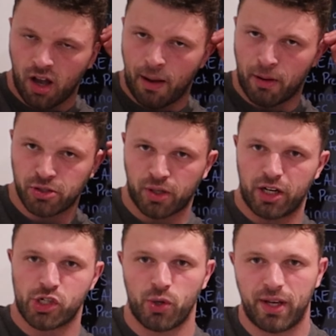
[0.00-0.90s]
I'm also
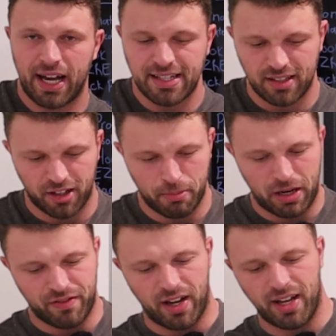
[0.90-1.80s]
gonna show you guys a little bit
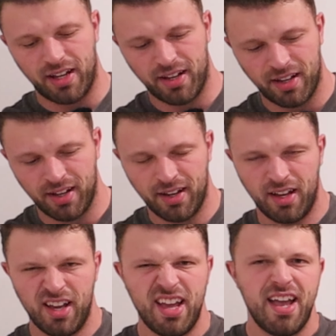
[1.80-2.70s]
of a,
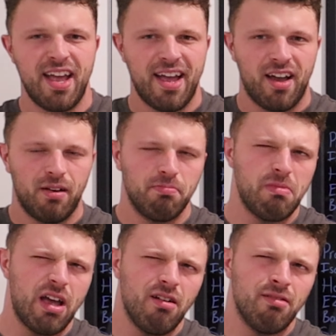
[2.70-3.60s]

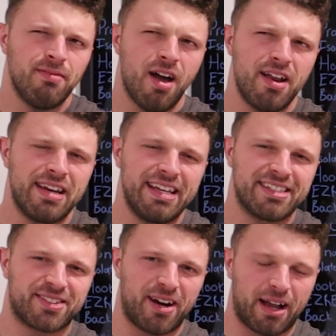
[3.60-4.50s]
not an
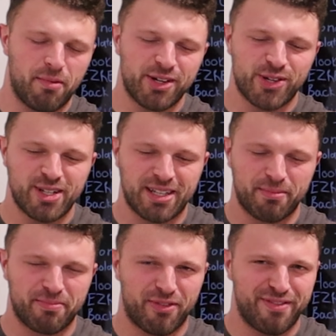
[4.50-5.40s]
Easter egg. I wanna show you
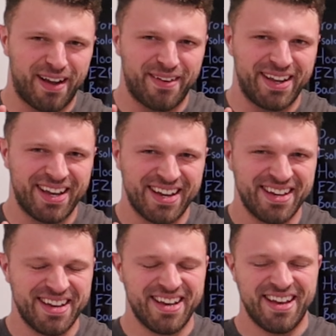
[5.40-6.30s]
some very,
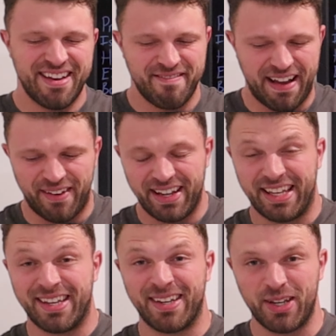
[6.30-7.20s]
very
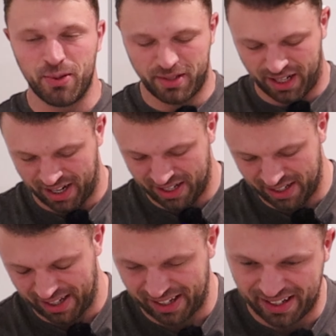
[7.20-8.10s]
cute
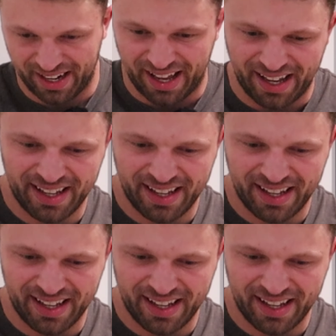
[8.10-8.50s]
and